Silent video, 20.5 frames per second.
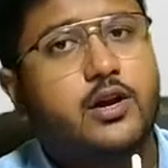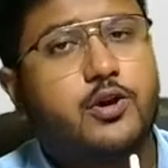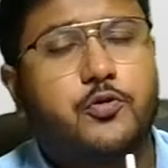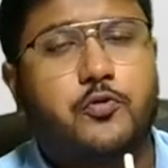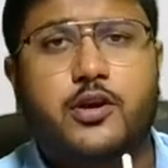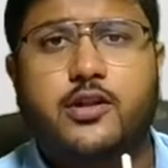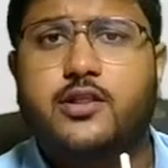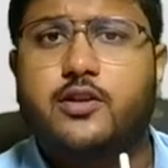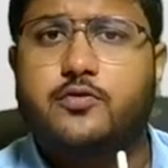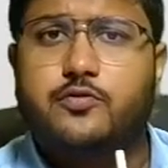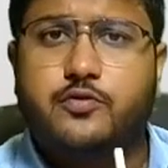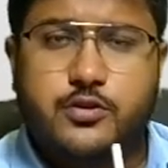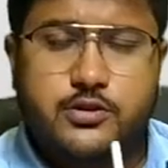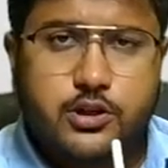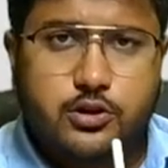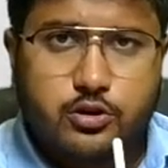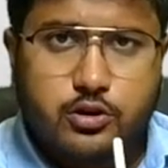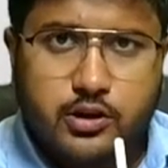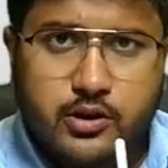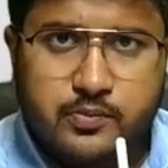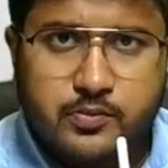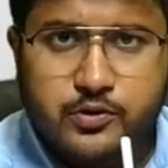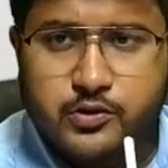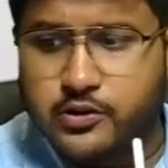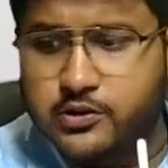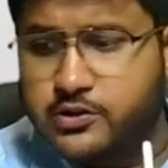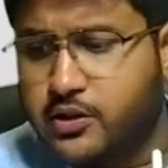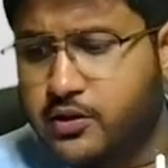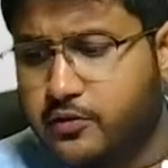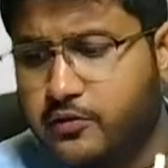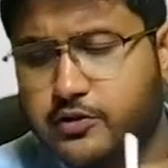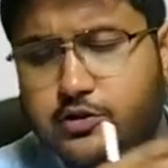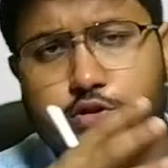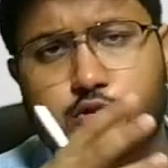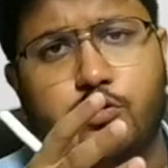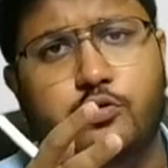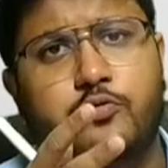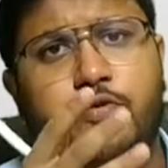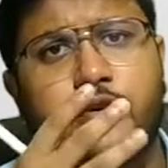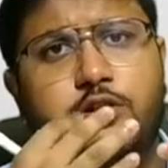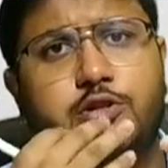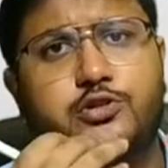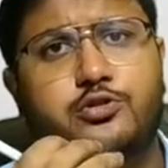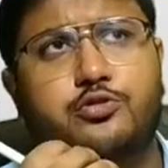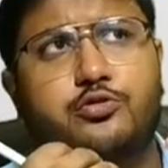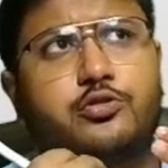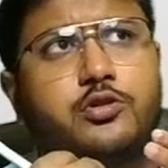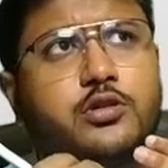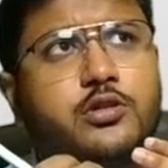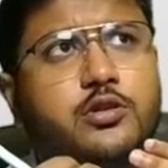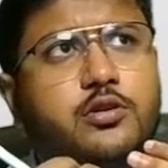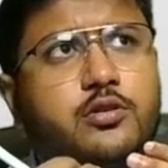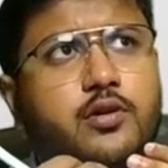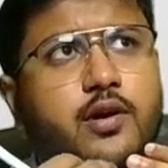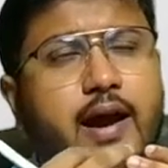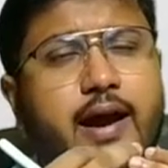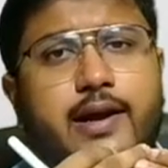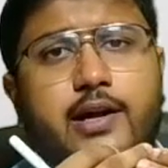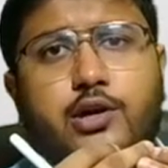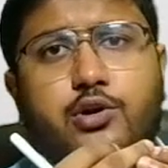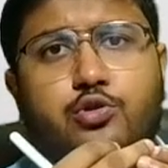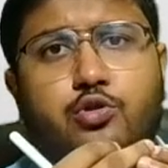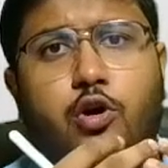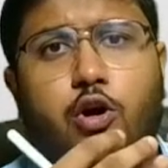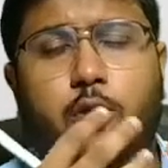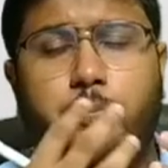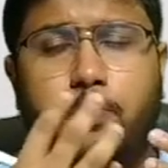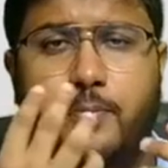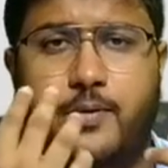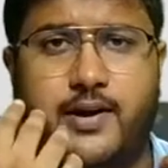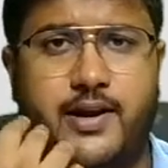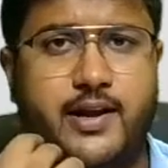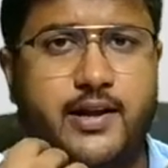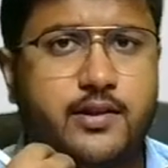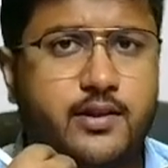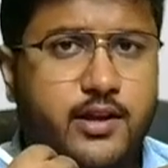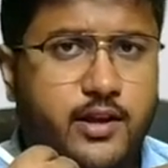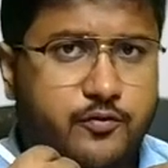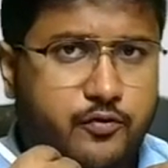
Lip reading: Now, what are the further audit procedure? So we should try to obtain the